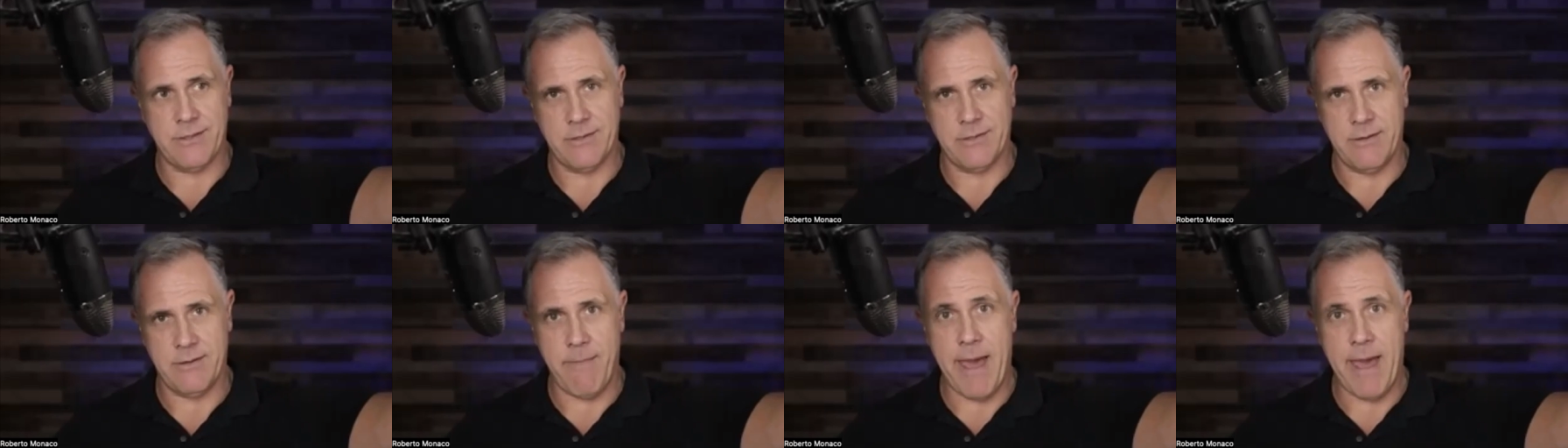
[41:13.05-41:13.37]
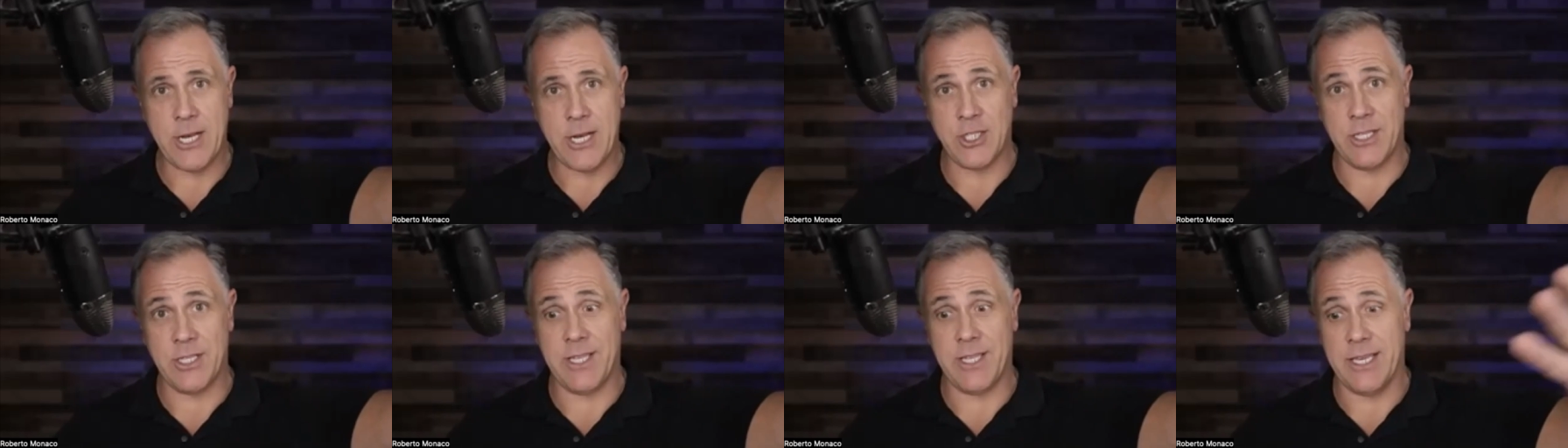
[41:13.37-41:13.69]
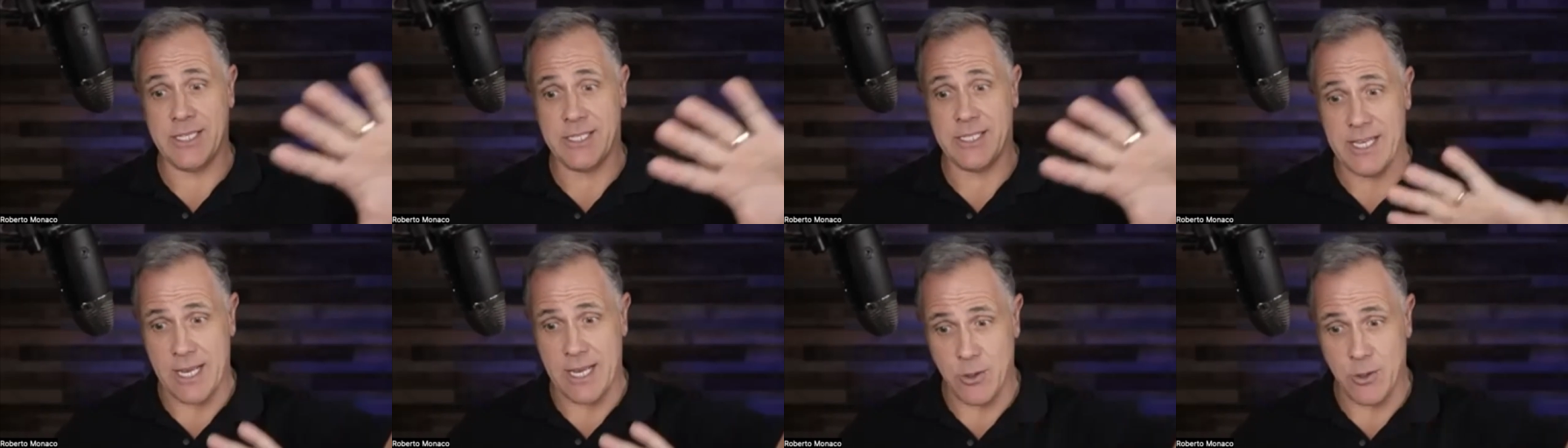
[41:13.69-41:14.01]
Imagine
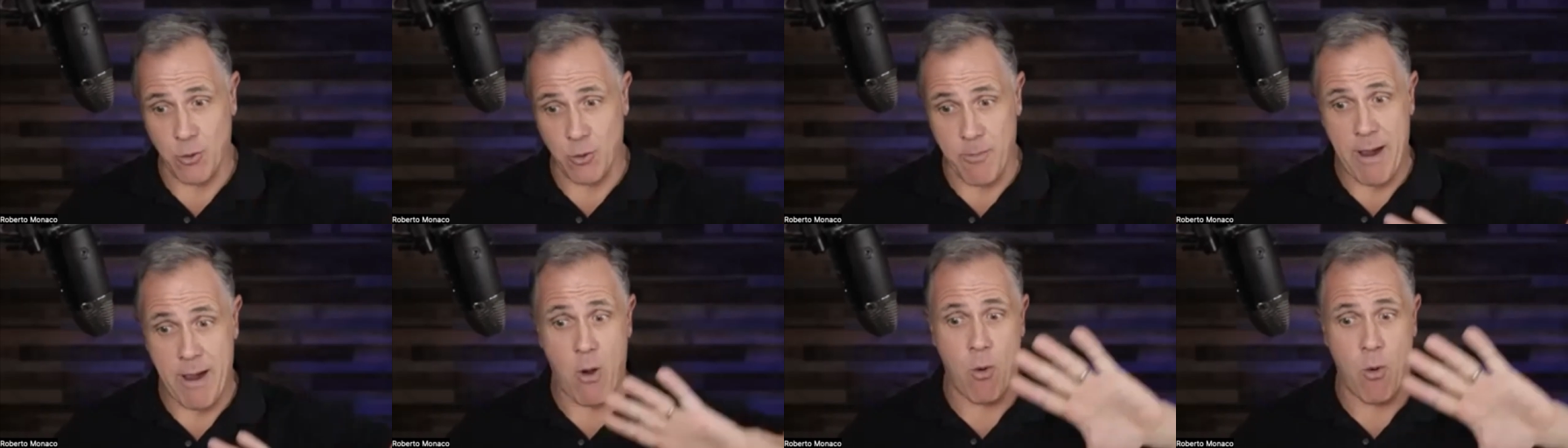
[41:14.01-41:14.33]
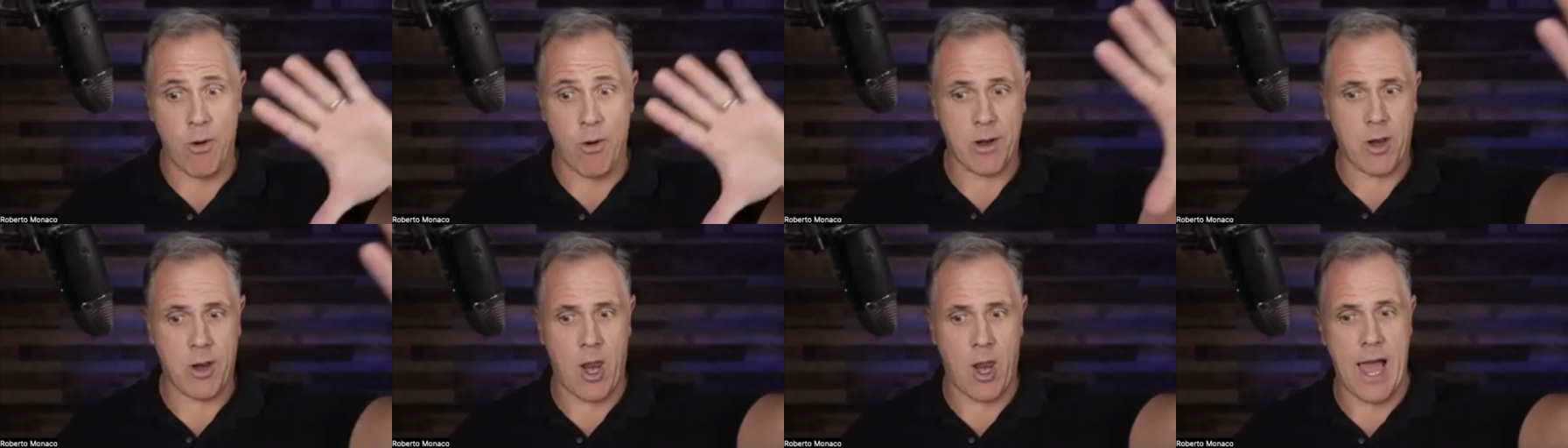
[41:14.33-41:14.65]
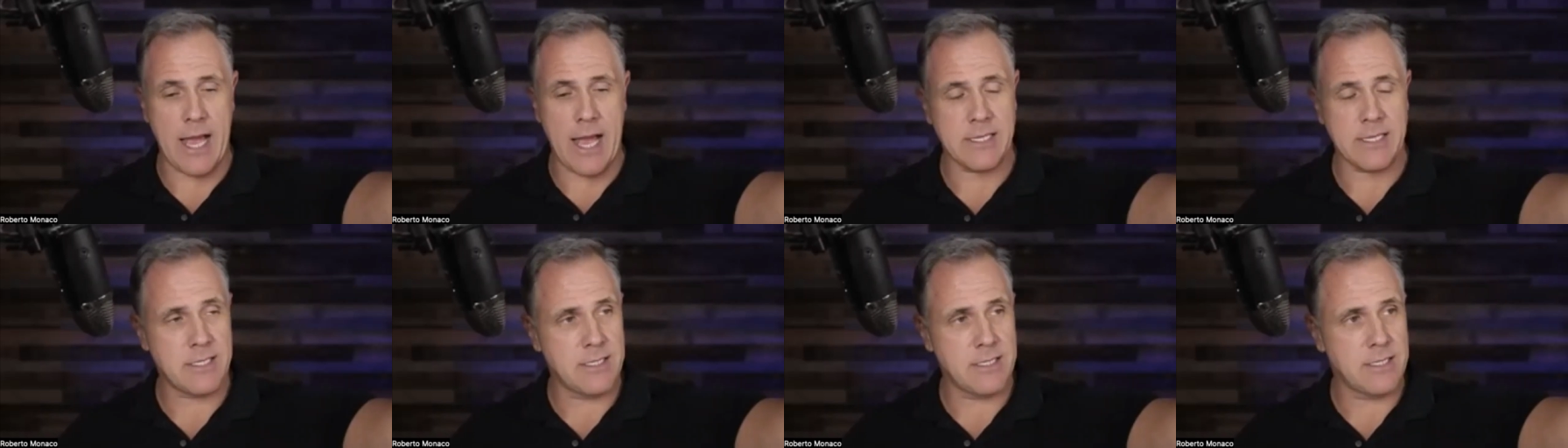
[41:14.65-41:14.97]
this: I do my own
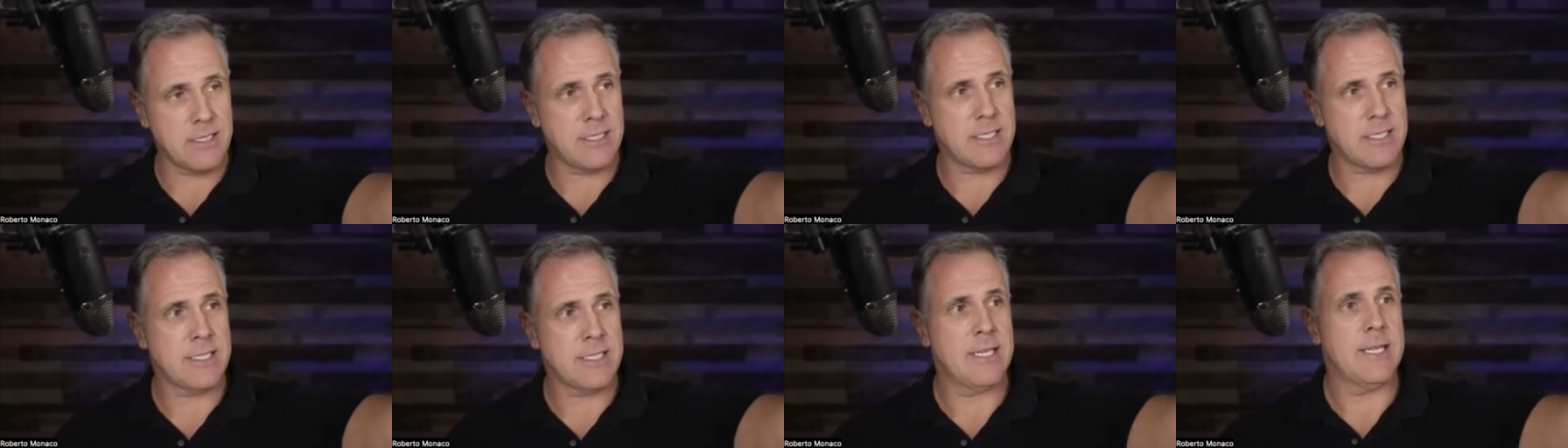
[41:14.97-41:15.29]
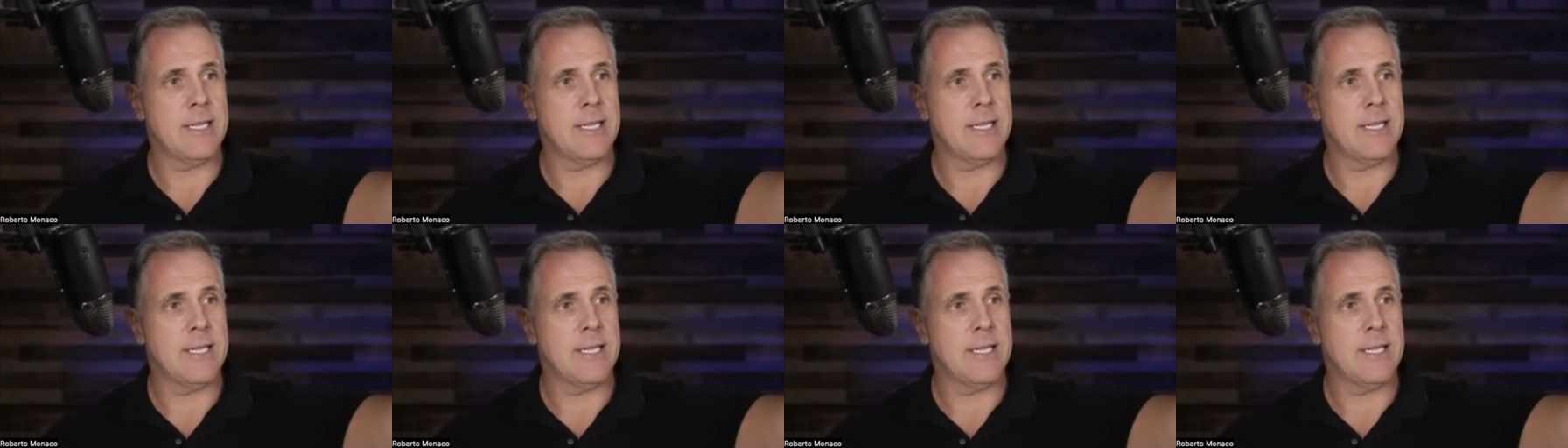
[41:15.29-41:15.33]
classes,